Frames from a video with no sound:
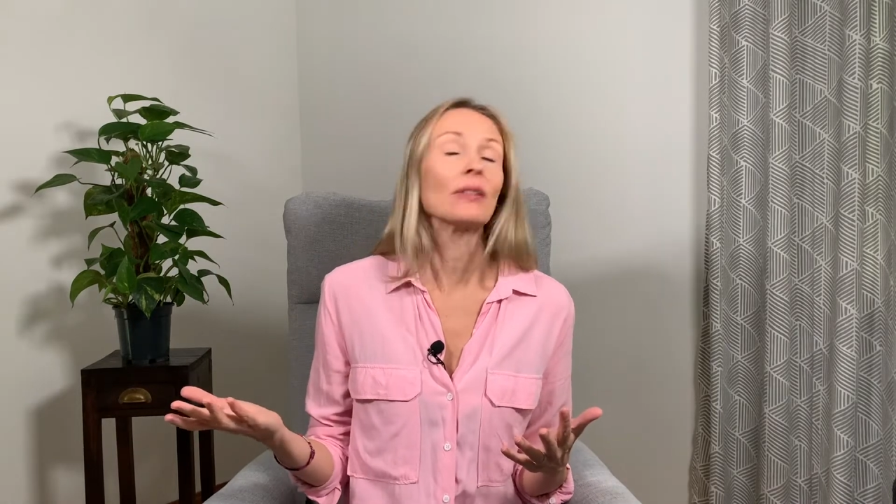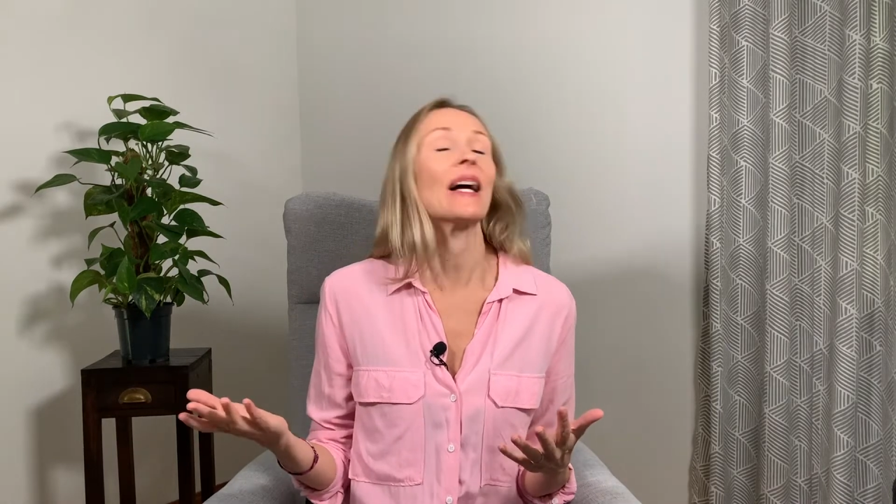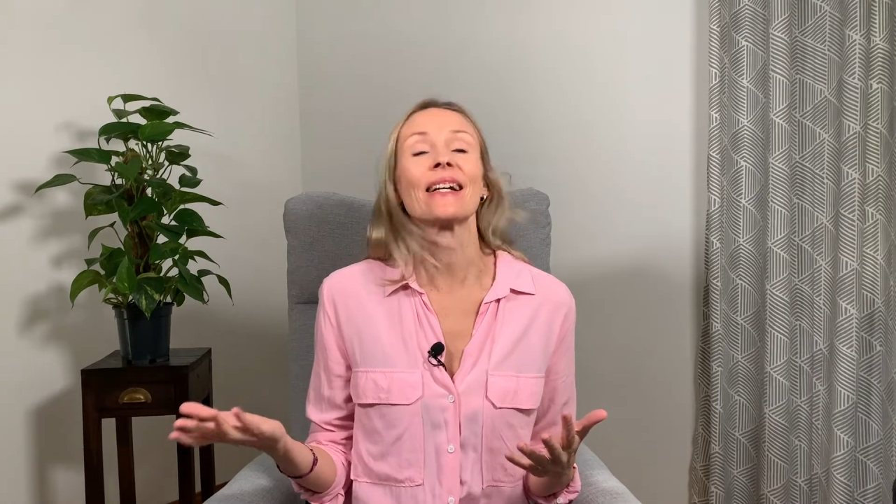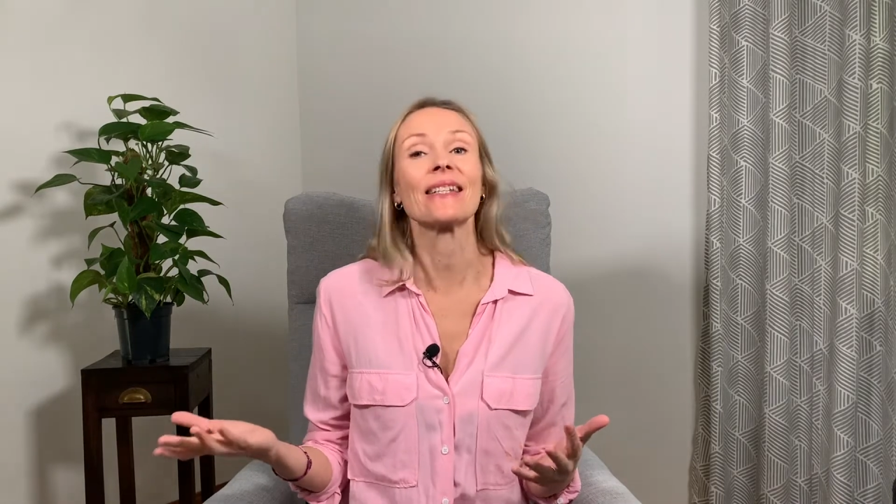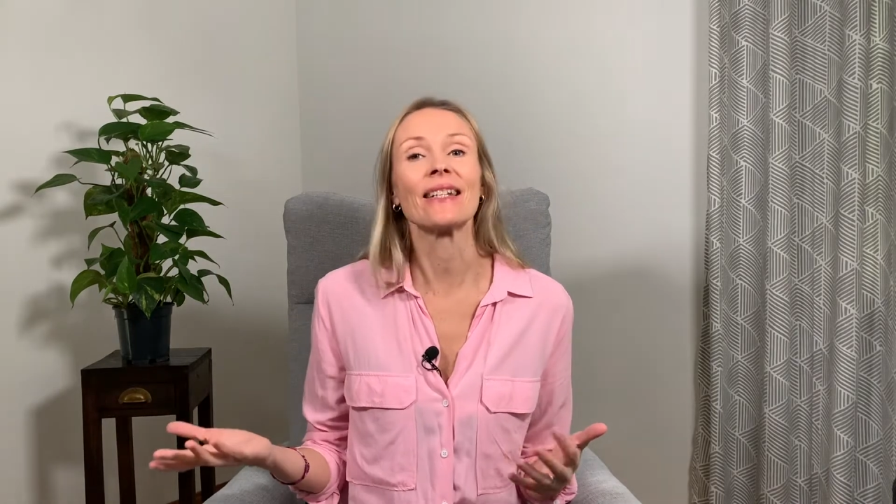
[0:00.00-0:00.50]

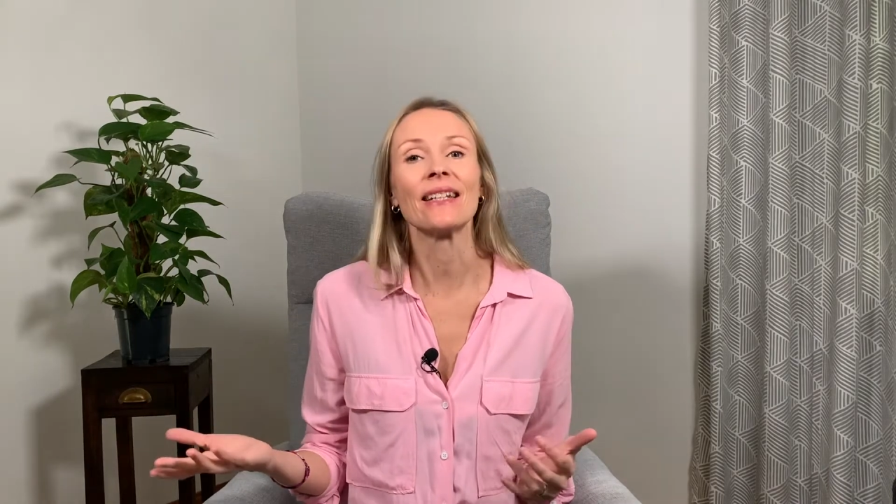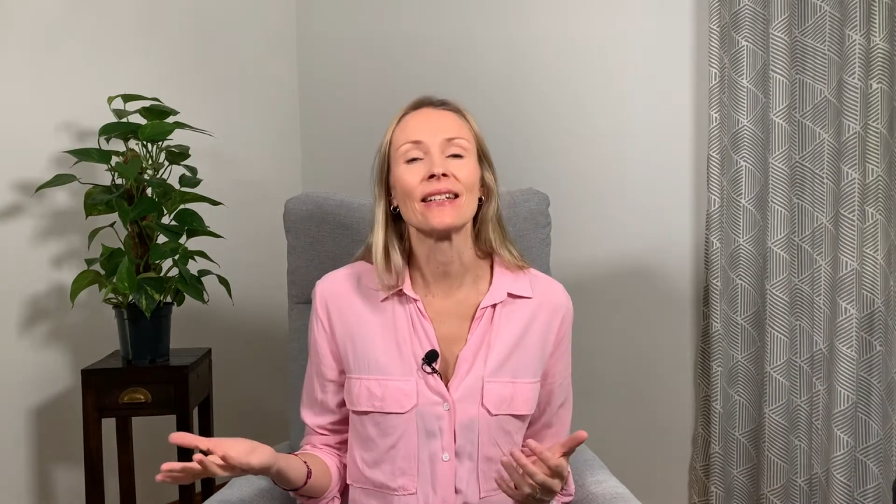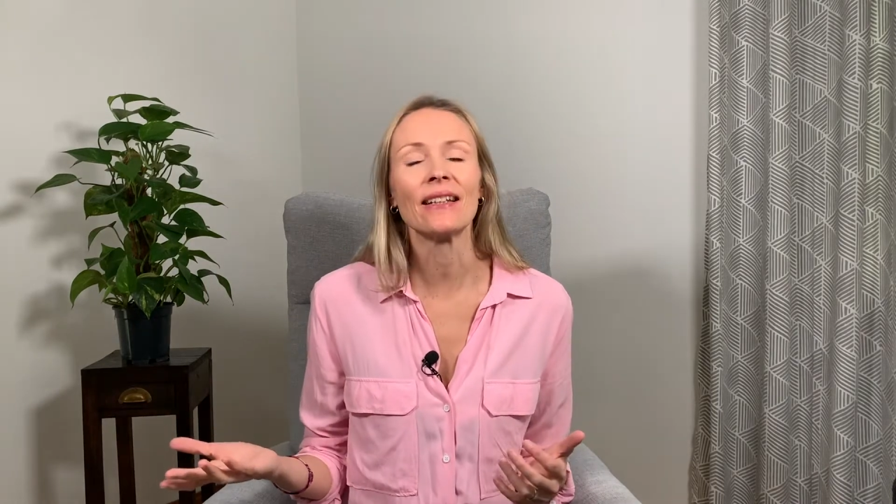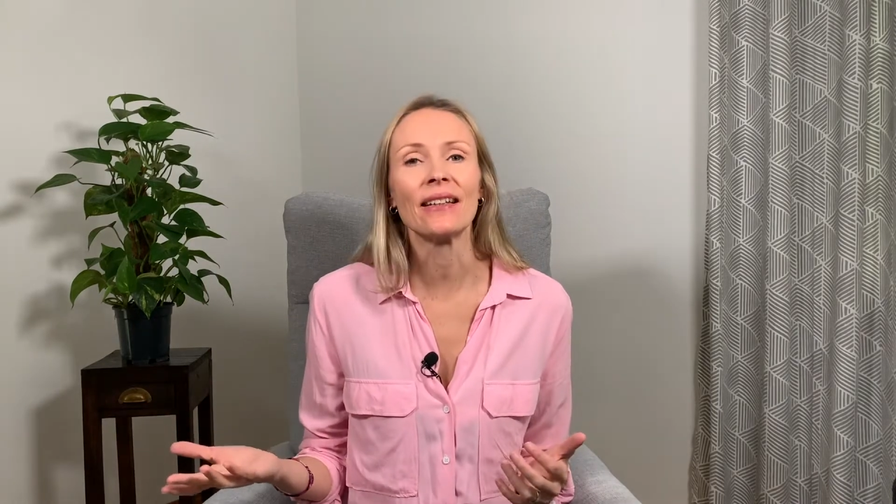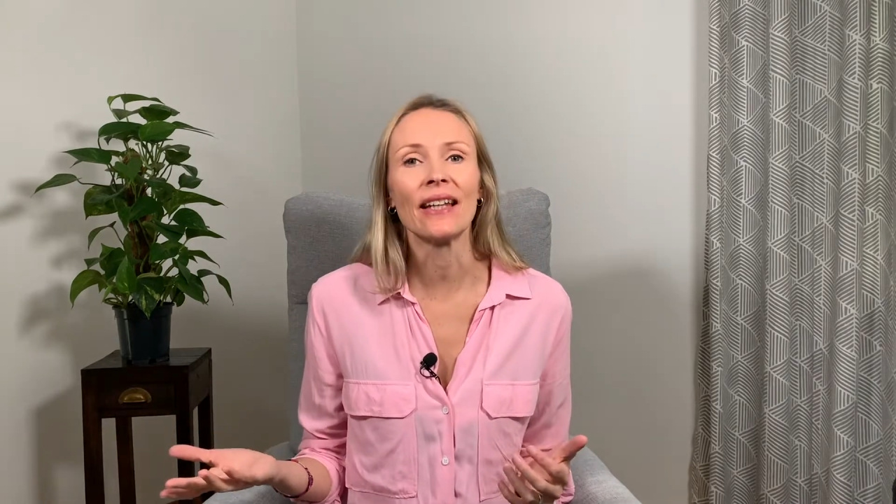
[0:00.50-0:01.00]
accident
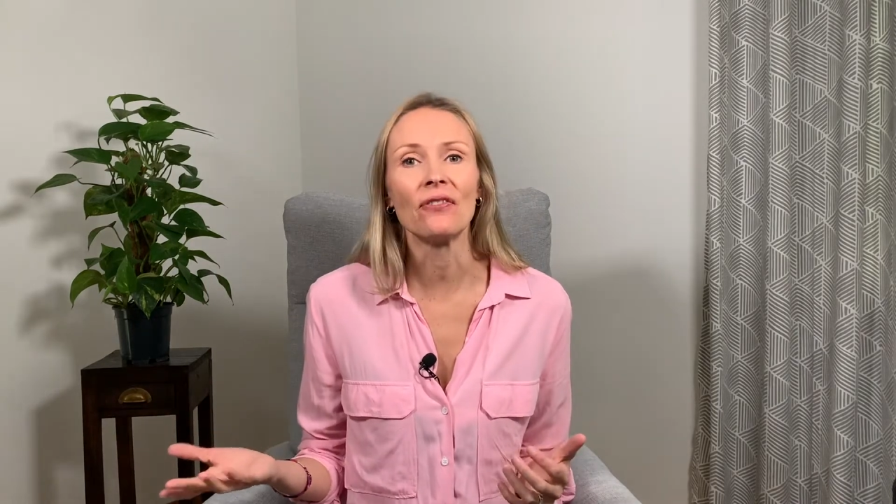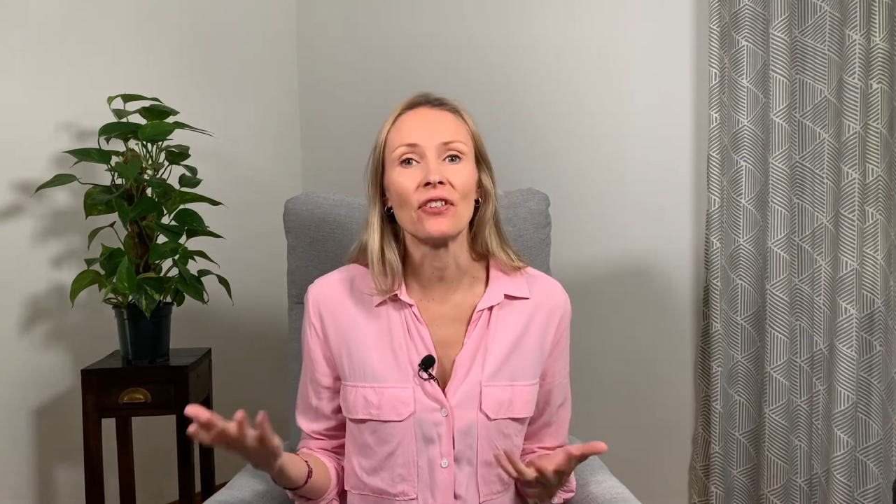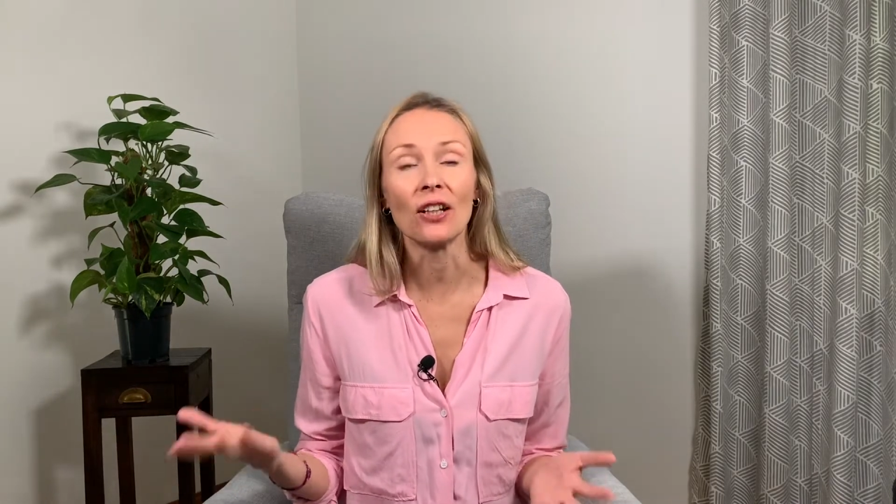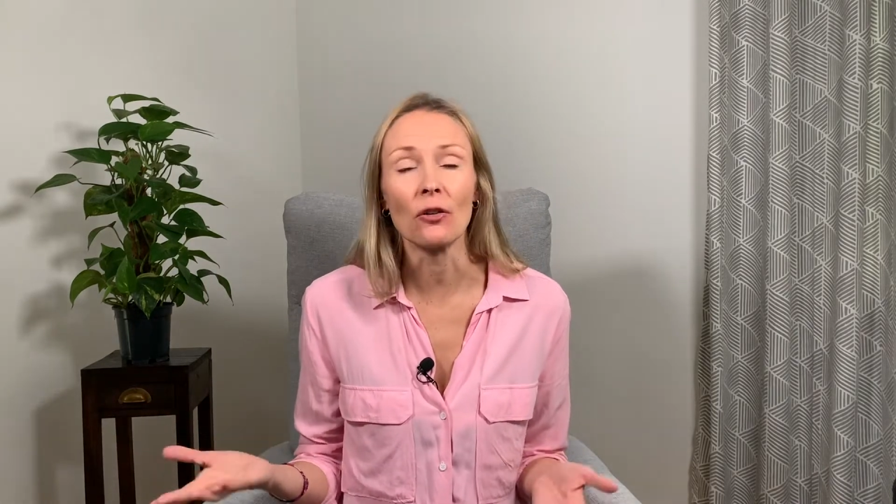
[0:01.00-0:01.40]
and they fell